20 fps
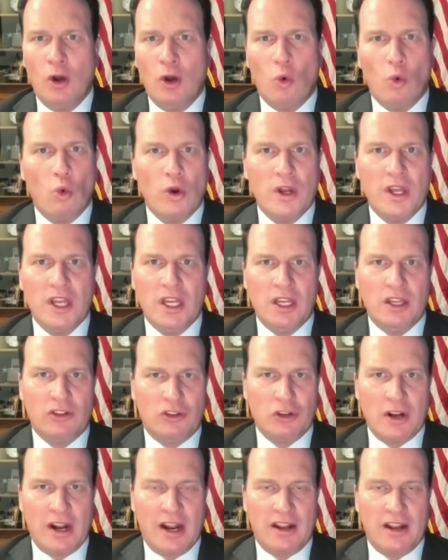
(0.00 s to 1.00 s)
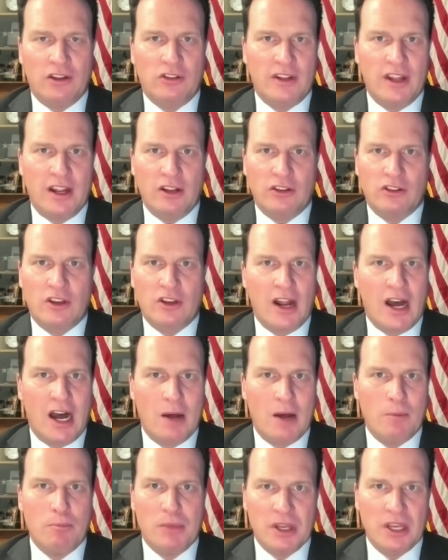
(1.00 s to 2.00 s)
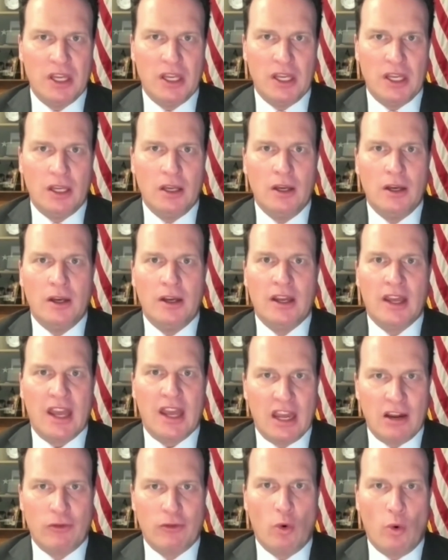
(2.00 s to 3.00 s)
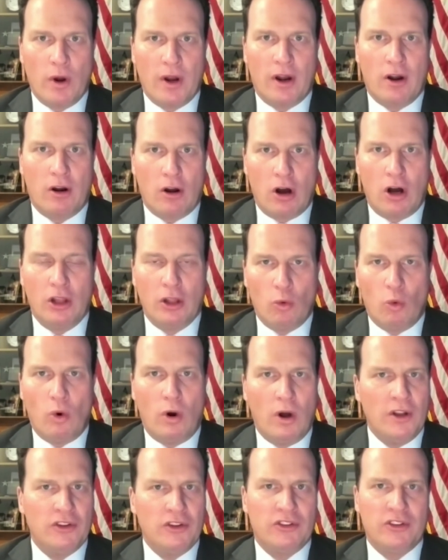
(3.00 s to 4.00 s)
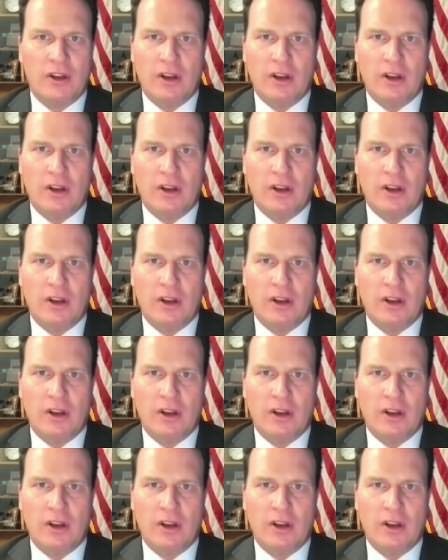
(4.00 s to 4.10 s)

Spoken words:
We, as the United States, cannot be everywhere all at once.